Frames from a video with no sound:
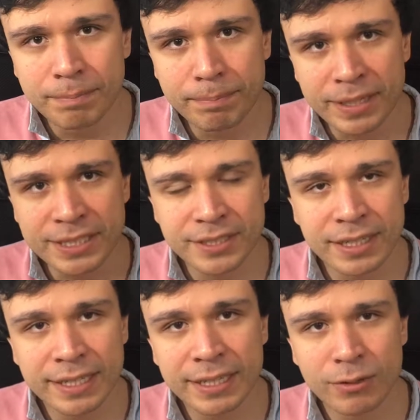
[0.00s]

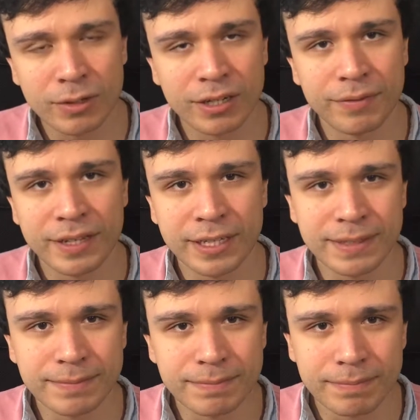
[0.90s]
Personally, one of the
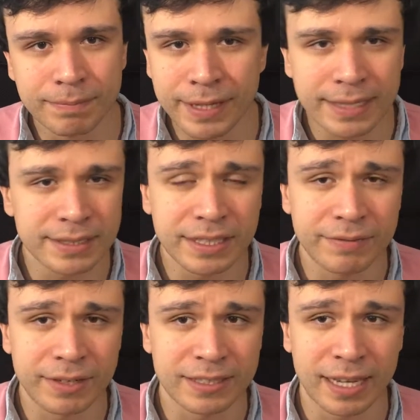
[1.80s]
biggest differences